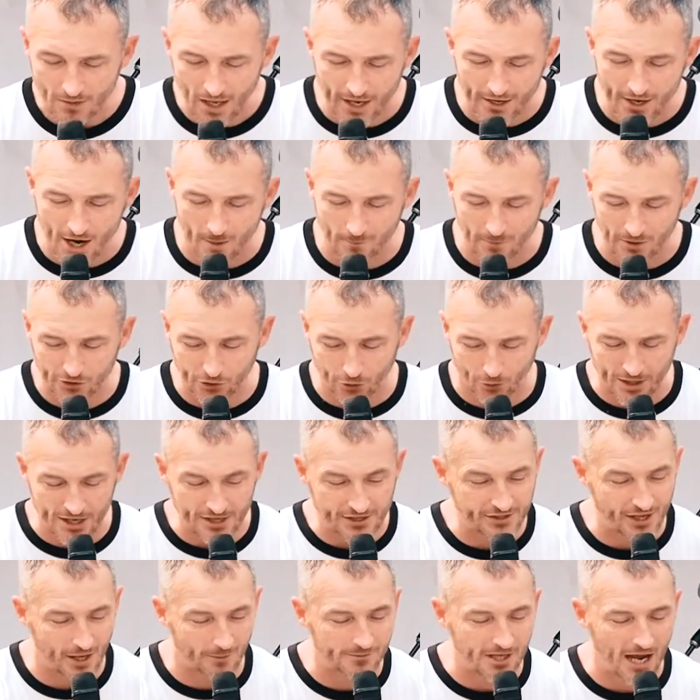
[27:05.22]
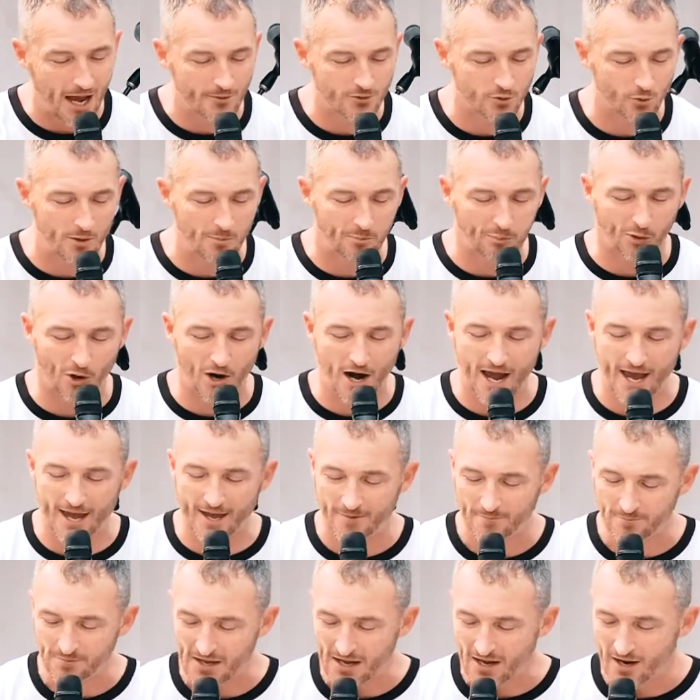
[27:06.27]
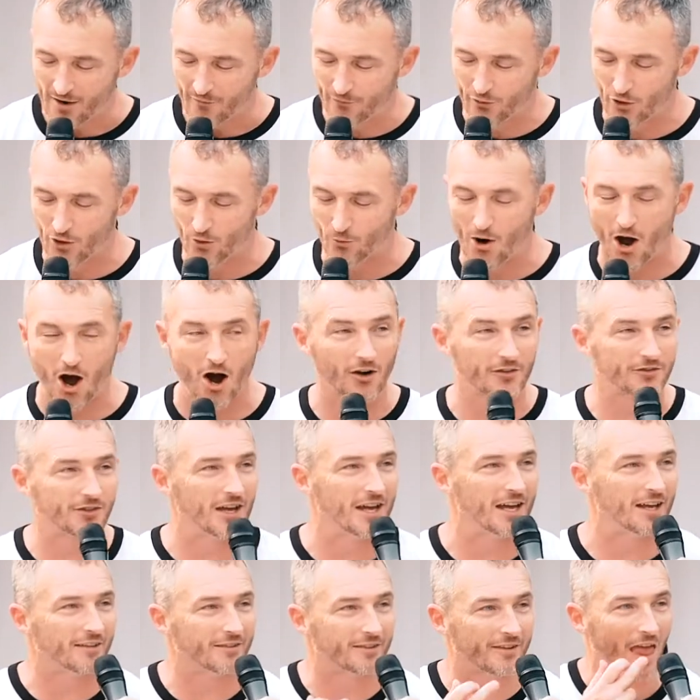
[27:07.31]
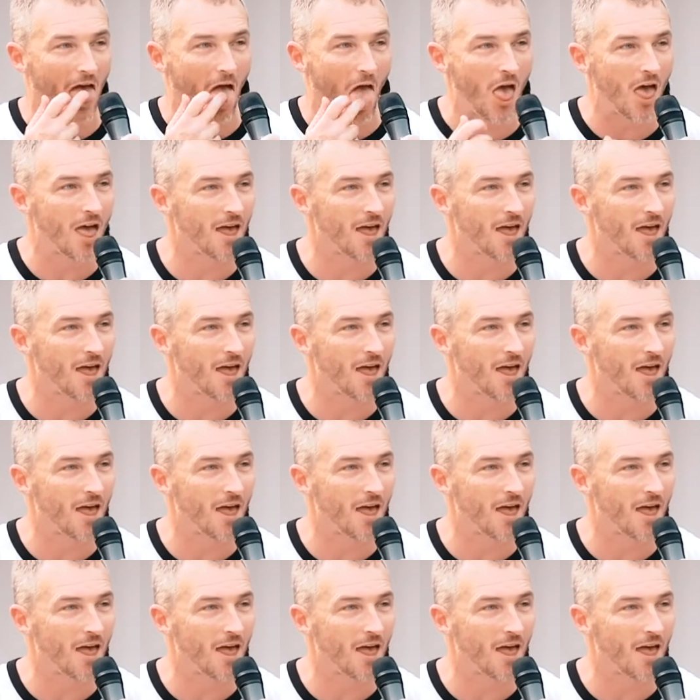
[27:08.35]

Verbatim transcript: And number three, sometimes we pray for the wrong things.